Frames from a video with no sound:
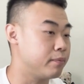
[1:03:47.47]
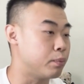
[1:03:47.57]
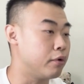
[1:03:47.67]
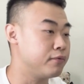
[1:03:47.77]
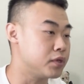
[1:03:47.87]

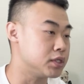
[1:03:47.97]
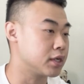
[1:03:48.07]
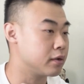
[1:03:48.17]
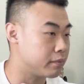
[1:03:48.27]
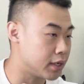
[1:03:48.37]
both the
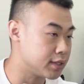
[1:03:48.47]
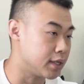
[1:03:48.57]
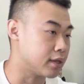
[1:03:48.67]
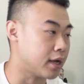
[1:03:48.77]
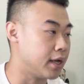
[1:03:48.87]
chicken breast
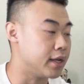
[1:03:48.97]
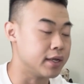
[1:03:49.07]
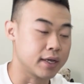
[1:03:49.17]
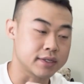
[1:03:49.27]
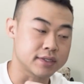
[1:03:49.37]
and thigh had
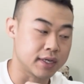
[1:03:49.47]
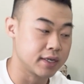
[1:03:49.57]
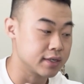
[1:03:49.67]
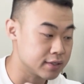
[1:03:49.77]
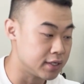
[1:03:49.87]
the
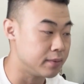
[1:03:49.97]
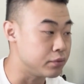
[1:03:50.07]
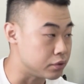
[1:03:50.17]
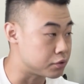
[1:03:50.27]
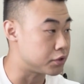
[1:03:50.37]
exact same
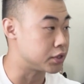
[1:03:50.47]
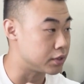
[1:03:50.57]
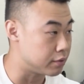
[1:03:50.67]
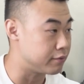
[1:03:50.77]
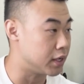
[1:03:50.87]

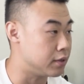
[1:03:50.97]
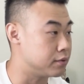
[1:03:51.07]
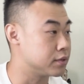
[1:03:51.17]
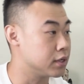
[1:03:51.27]
nutritional values,